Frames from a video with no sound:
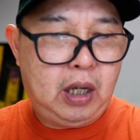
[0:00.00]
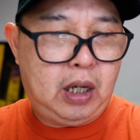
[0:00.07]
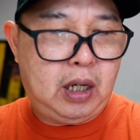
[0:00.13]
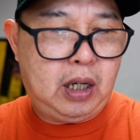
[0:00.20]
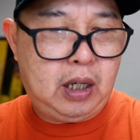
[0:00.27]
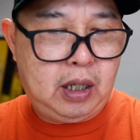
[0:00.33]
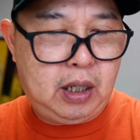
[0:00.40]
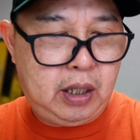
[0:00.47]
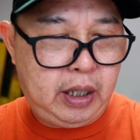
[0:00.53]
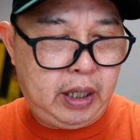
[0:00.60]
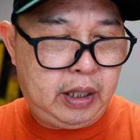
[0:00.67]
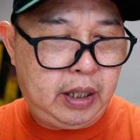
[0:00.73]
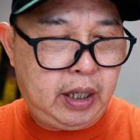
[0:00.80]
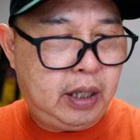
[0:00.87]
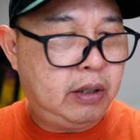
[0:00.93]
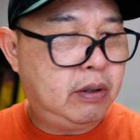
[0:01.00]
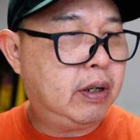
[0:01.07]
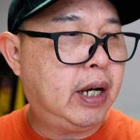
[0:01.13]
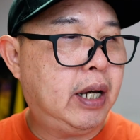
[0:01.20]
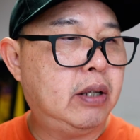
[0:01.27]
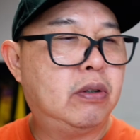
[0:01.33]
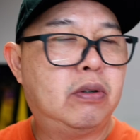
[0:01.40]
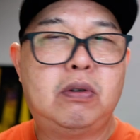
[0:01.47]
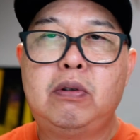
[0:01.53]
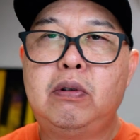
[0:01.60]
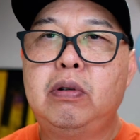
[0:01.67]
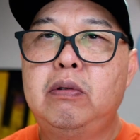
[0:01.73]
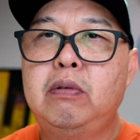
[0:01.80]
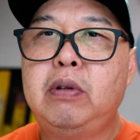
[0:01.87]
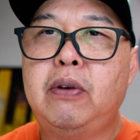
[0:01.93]
And then you get
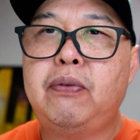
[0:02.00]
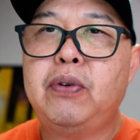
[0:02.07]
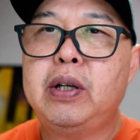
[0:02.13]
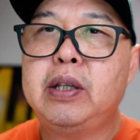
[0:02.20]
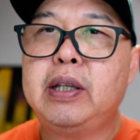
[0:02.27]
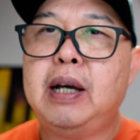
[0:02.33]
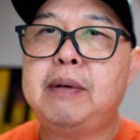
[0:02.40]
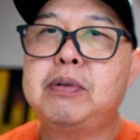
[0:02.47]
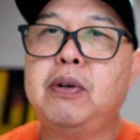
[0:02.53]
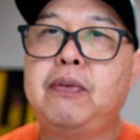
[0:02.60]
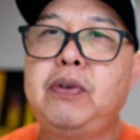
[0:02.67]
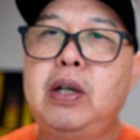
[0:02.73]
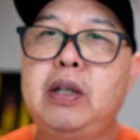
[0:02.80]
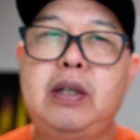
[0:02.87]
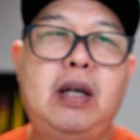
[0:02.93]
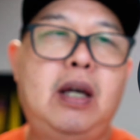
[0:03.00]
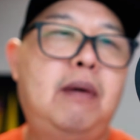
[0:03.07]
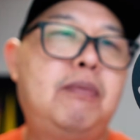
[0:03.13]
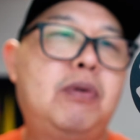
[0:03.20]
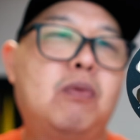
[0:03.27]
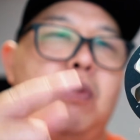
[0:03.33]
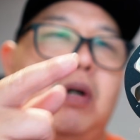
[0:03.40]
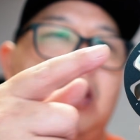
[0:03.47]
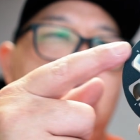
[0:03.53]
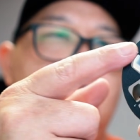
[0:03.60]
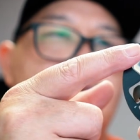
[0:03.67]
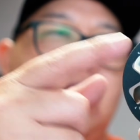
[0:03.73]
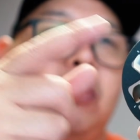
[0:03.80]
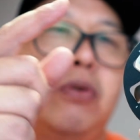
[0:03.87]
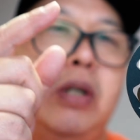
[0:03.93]
two different types of ear tips. One
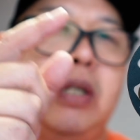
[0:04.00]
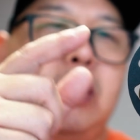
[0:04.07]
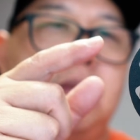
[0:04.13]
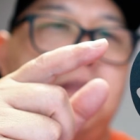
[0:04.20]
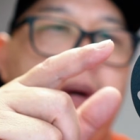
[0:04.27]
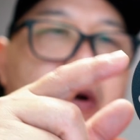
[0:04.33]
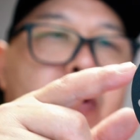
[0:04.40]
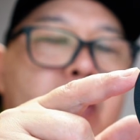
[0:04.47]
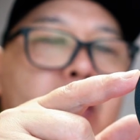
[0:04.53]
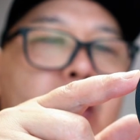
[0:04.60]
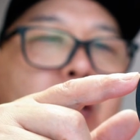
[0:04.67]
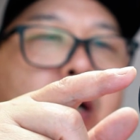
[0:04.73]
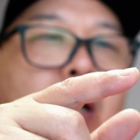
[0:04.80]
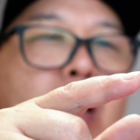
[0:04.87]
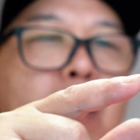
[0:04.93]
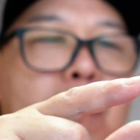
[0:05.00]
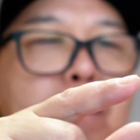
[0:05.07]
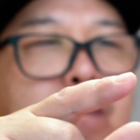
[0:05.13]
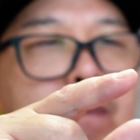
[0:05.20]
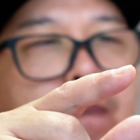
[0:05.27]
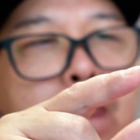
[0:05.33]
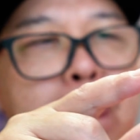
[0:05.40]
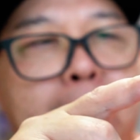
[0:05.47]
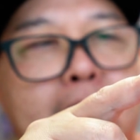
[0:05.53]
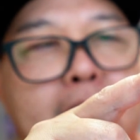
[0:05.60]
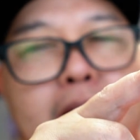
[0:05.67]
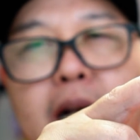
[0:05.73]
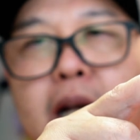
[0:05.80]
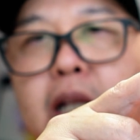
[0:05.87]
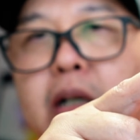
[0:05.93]
is a transparent
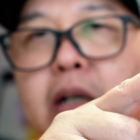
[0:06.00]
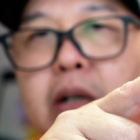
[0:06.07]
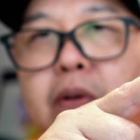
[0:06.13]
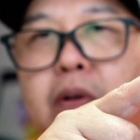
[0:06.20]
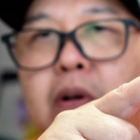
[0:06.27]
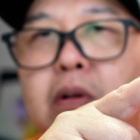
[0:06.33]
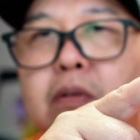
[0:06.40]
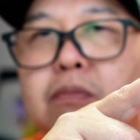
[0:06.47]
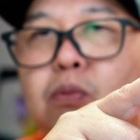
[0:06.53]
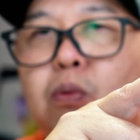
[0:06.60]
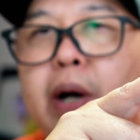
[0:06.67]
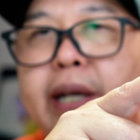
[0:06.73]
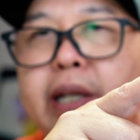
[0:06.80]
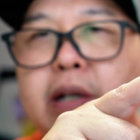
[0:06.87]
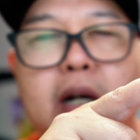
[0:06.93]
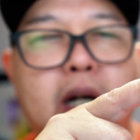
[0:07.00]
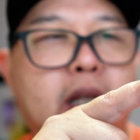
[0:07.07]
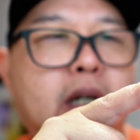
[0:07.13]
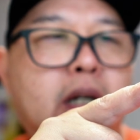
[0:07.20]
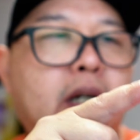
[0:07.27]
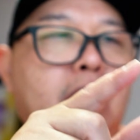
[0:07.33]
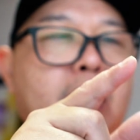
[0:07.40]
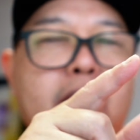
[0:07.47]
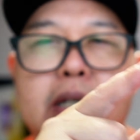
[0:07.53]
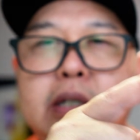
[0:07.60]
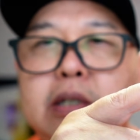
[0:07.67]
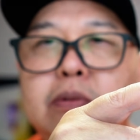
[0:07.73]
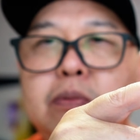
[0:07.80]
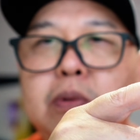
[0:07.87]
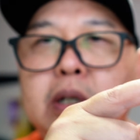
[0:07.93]
color or white color.
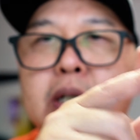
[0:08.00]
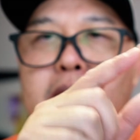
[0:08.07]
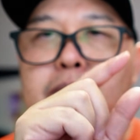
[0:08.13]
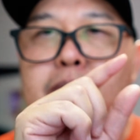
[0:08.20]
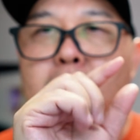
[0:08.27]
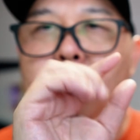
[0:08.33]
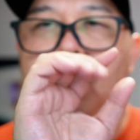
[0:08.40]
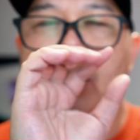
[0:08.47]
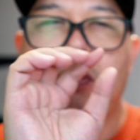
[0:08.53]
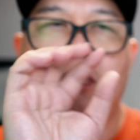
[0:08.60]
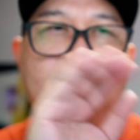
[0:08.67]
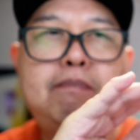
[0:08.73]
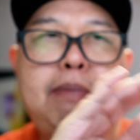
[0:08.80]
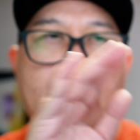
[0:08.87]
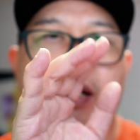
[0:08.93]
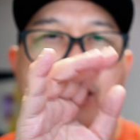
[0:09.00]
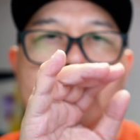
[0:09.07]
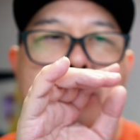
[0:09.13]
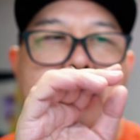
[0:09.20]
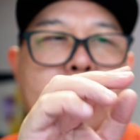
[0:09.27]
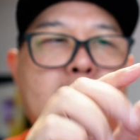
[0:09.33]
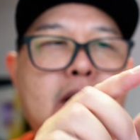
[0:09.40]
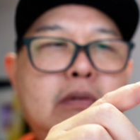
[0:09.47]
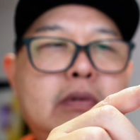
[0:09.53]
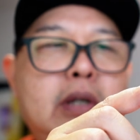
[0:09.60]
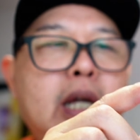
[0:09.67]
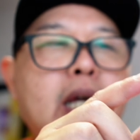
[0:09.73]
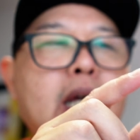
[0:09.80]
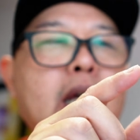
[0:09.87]
This is more of a balanced sound,